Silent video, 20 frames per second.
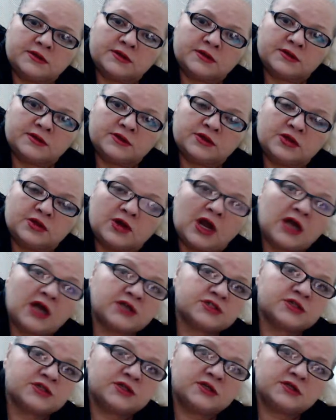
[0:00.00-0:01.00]
they're
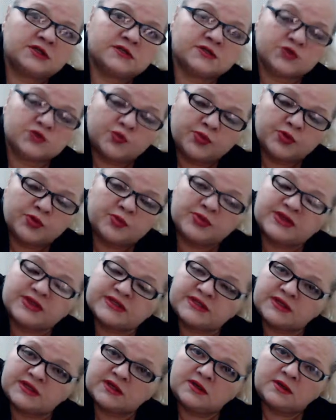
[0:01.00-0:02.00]
actually super
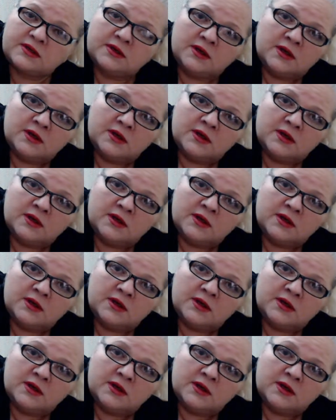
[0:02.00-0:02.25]
busy,